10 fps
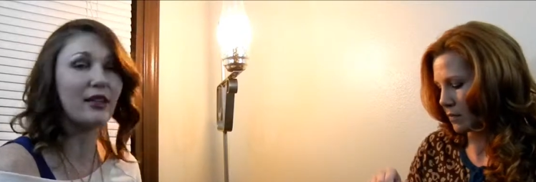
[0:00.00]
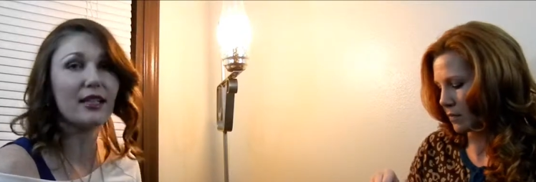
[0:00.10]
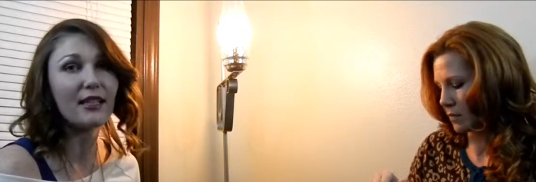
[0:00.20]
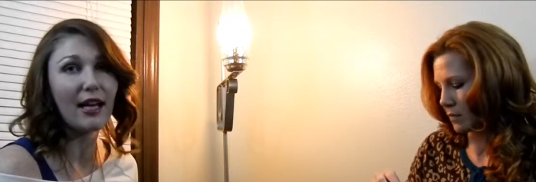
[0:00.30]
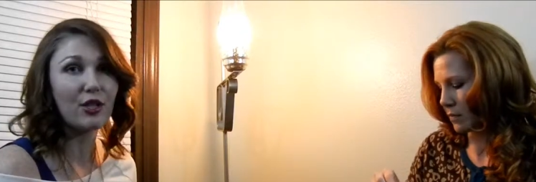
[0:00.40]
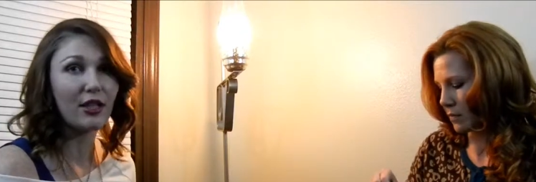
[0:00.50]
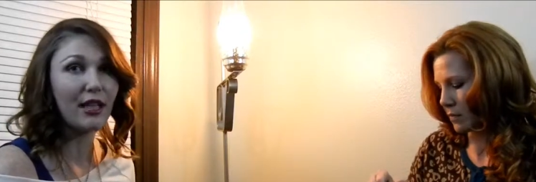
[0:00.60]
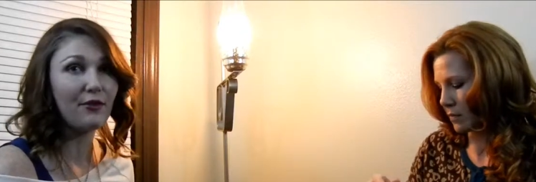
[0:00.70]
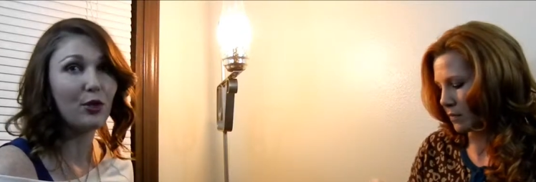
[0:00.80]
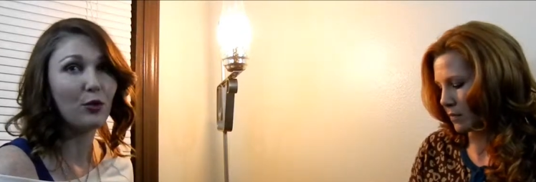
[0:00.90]
Speaker 1: These actually
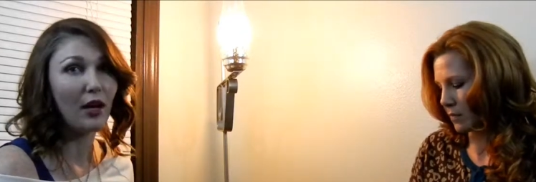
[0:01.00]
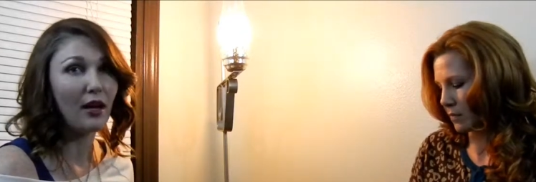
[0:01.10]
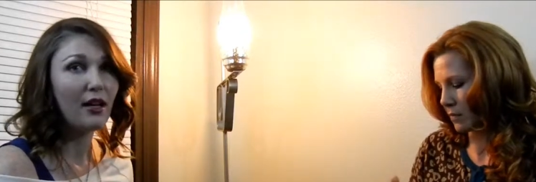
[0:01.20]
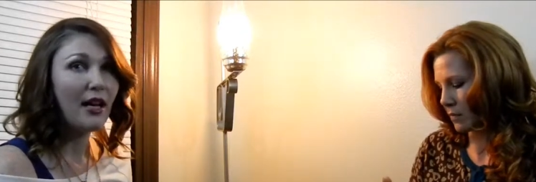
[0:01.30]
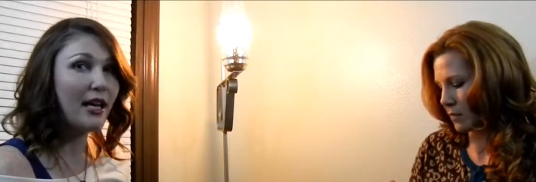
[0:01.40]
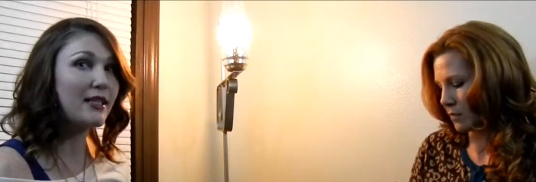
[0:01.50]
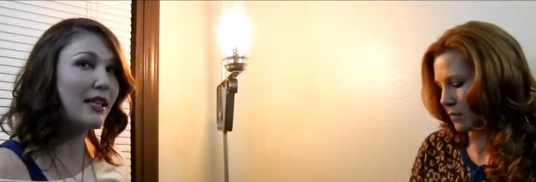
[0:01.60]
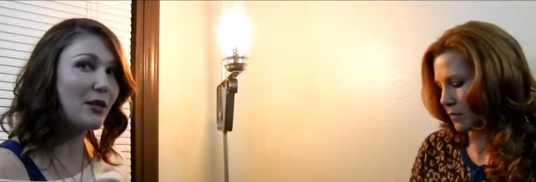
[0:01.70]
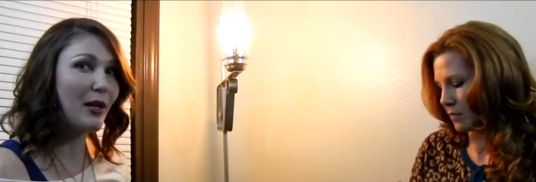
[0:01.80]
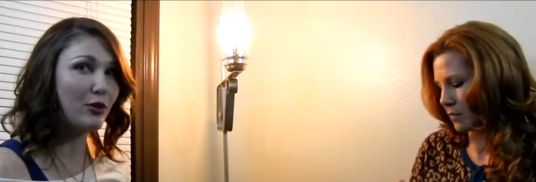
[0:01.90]
give you, it
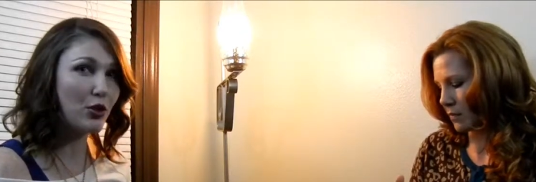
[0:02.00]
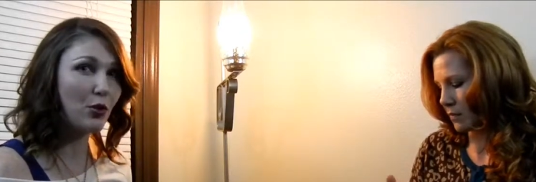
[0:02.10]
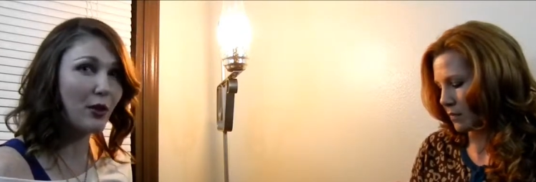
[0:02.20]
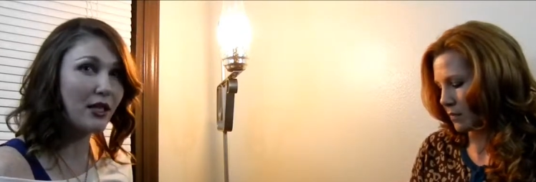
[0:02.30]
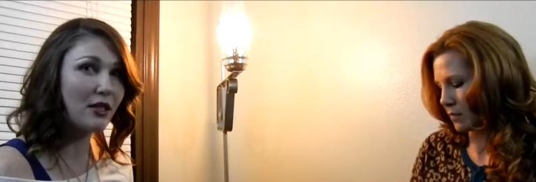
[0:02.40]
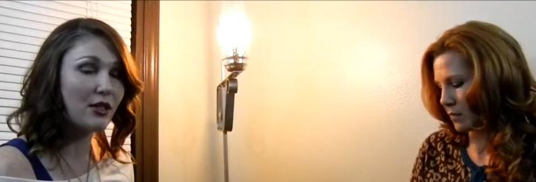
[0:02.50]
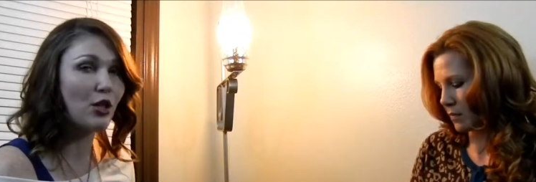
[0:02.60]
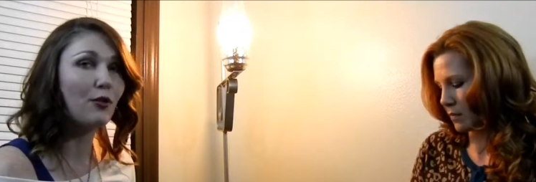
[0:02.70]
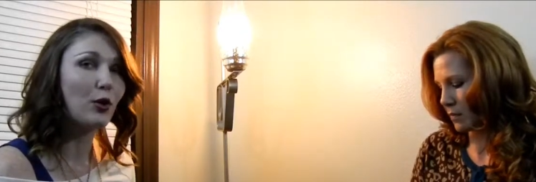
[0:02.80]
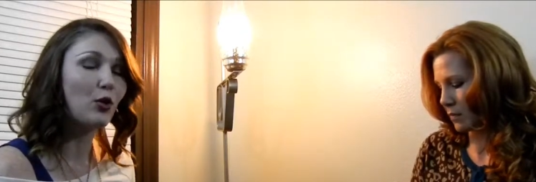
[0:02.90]
says about two weeks.
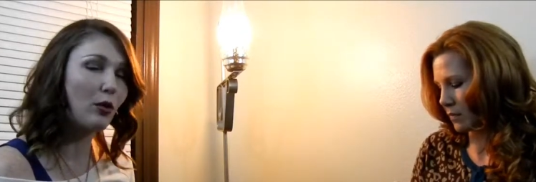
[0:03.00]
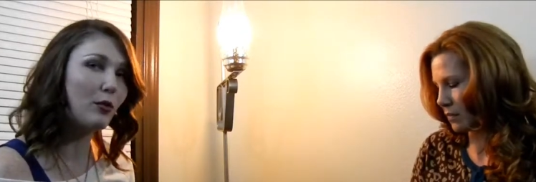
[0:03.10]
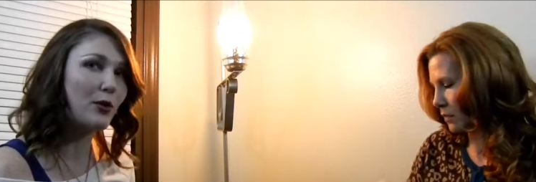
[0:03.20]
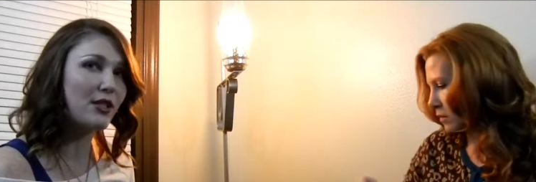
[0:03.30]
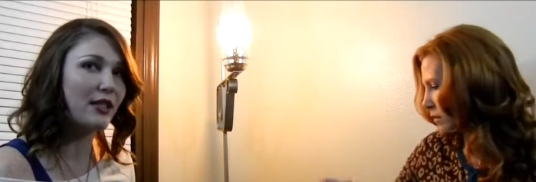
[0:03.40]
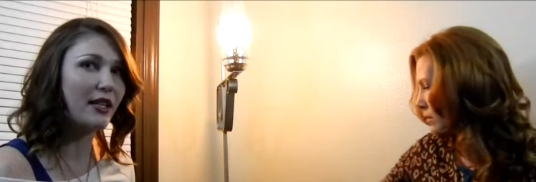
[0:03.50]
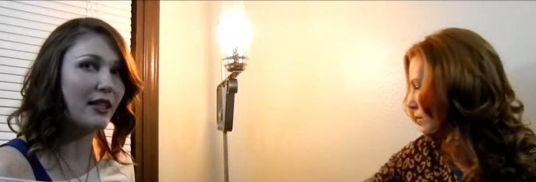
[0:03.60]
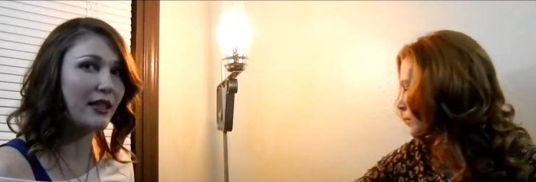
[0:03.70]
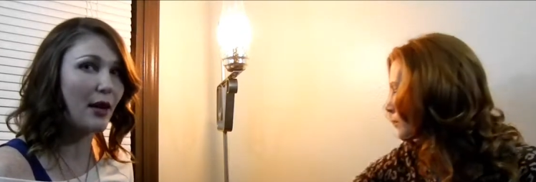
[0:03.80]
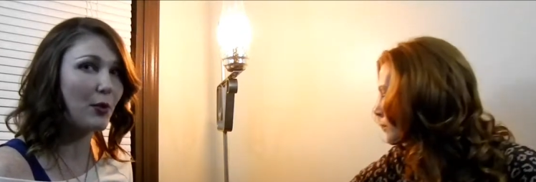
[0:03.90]
So for a normal person, I
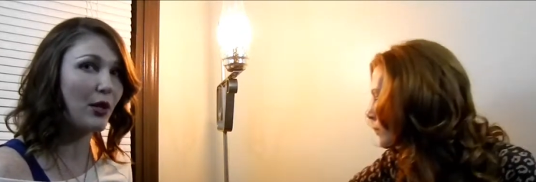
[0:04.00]
think that